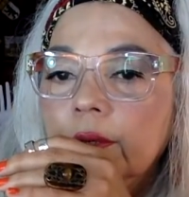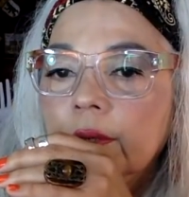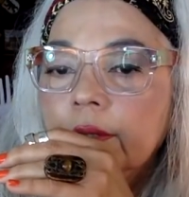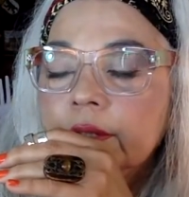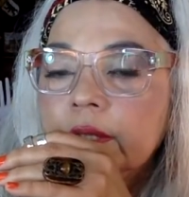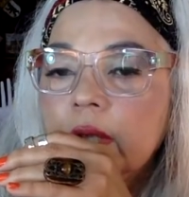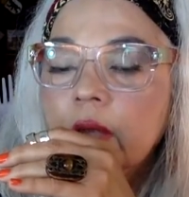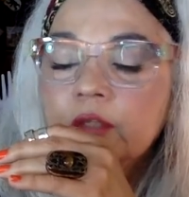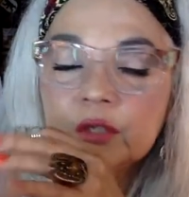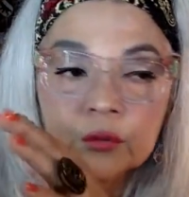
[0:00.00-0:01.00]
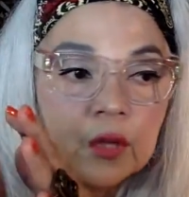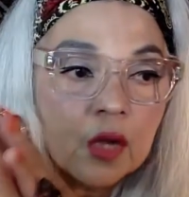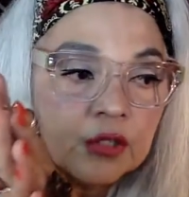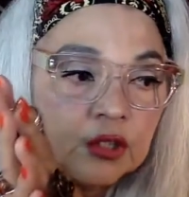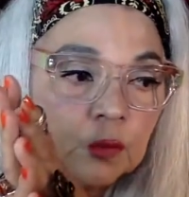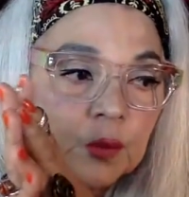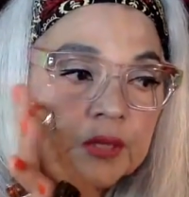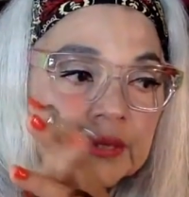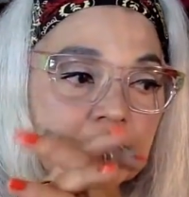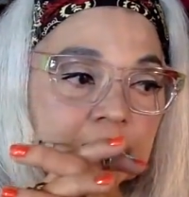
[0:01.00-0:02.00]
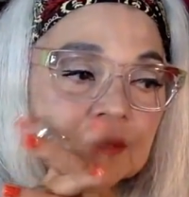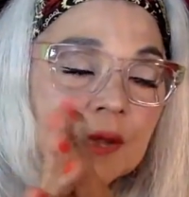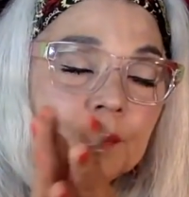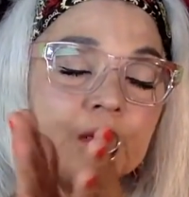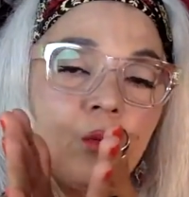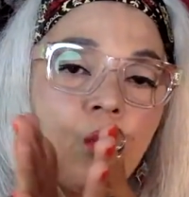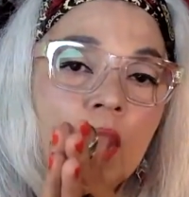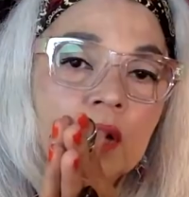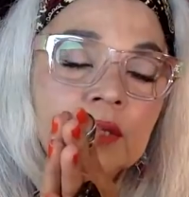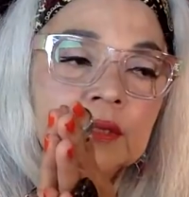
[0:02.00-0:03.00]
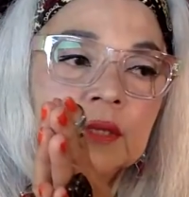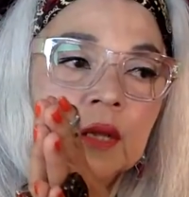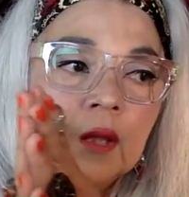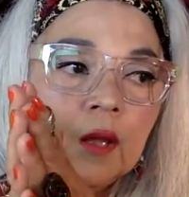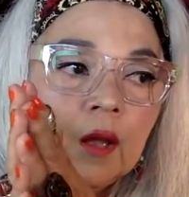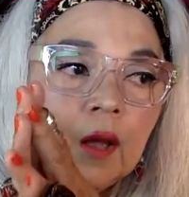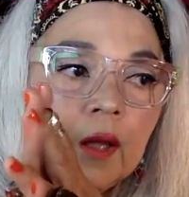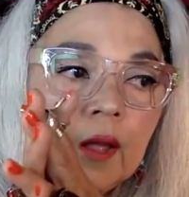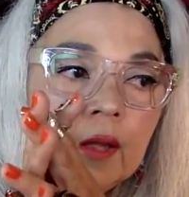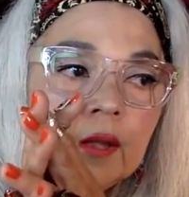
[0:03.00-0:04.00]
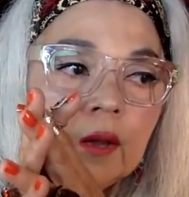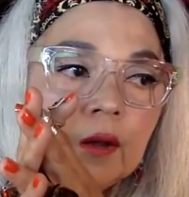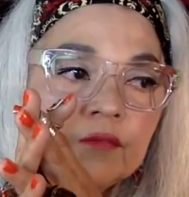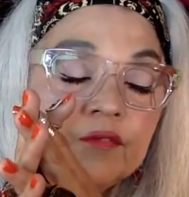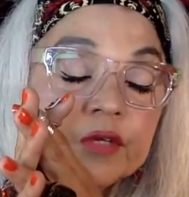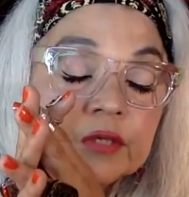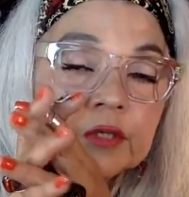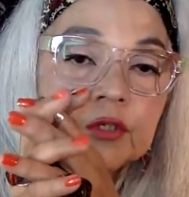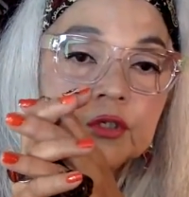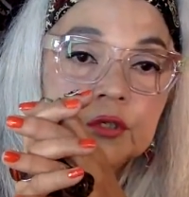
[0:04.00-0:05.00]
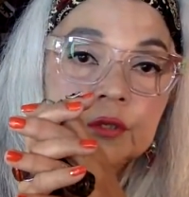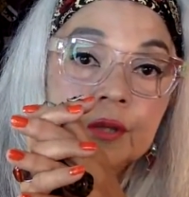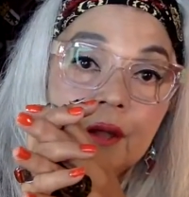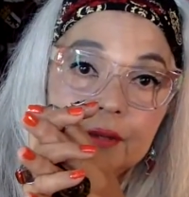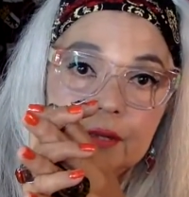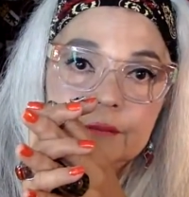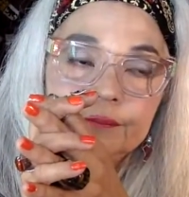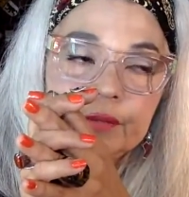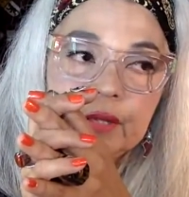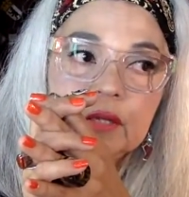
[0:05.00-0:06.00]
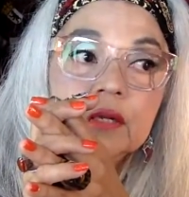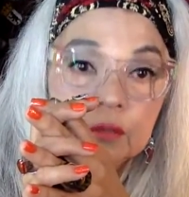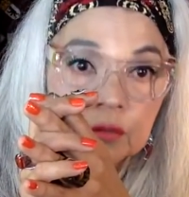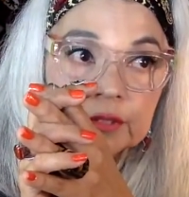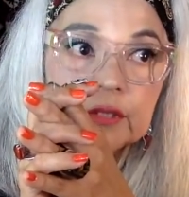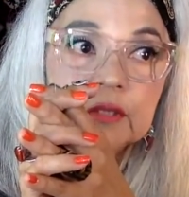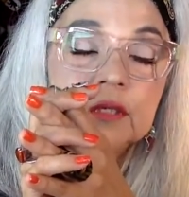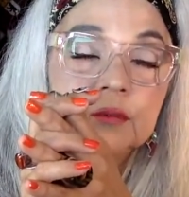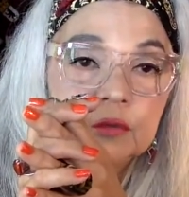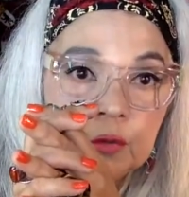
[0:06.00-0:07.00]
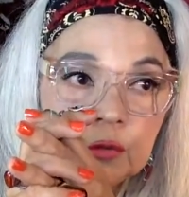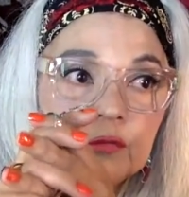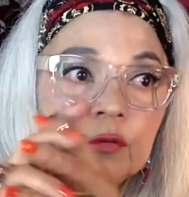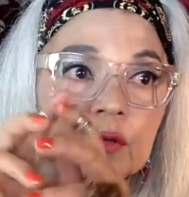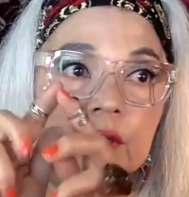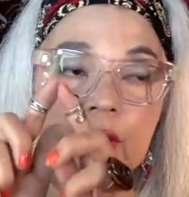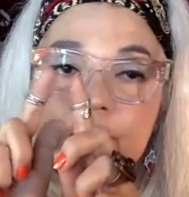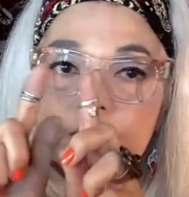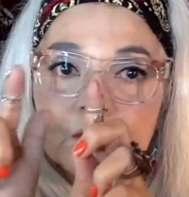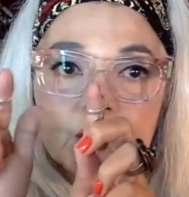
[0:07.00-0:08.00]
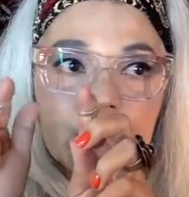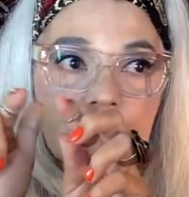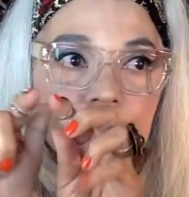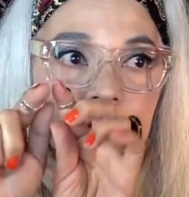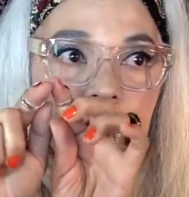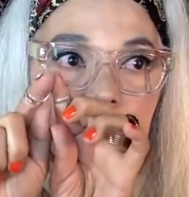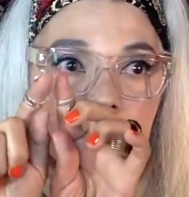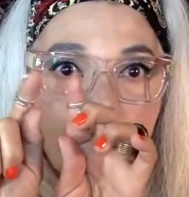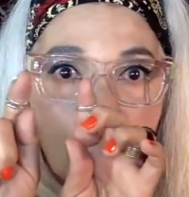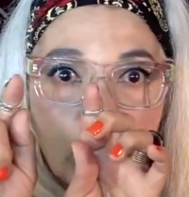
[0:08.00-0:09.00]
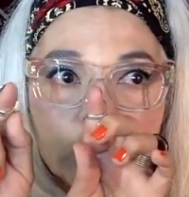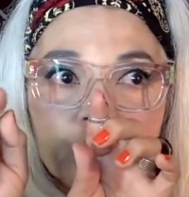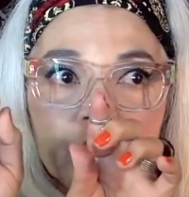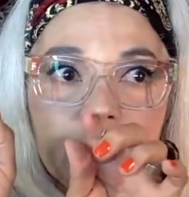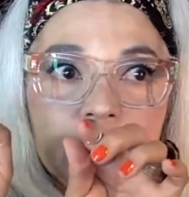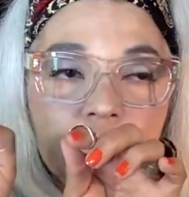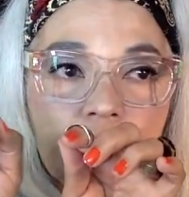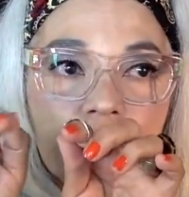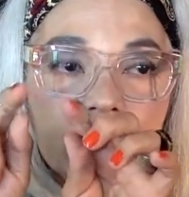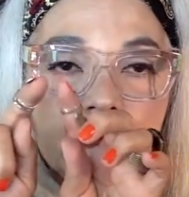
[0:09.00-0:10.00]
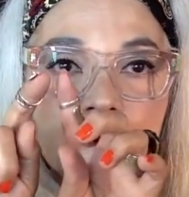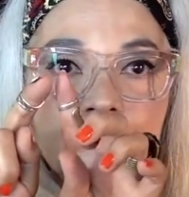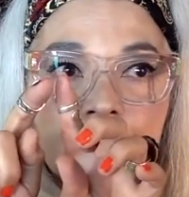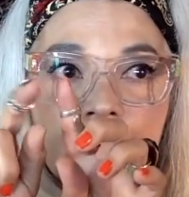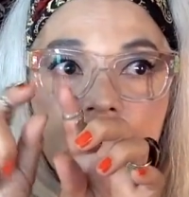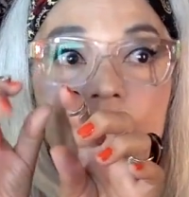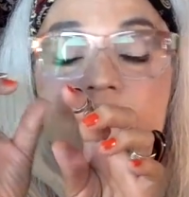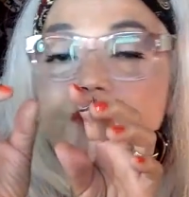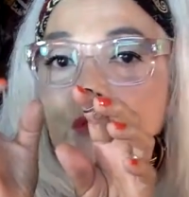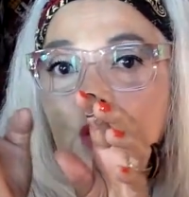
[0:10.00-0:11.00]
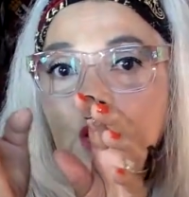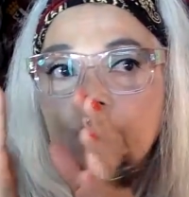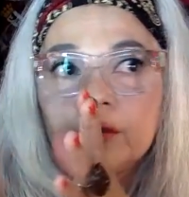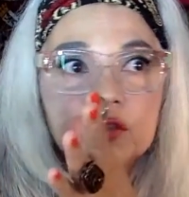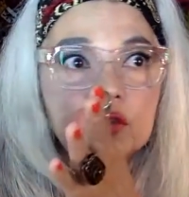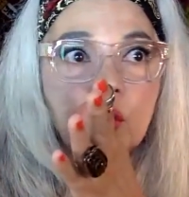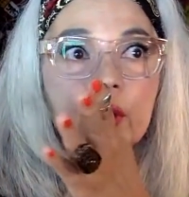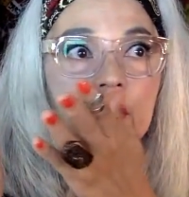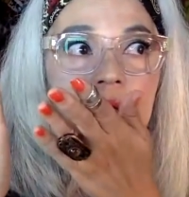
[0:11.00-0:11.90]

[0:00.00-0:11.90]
Because I, I sold a costume piece last night, but it was a uh, vintage locket and it looked it and it was beautiful. It had mm, like little heart shapes around the, it wasn't even round or square.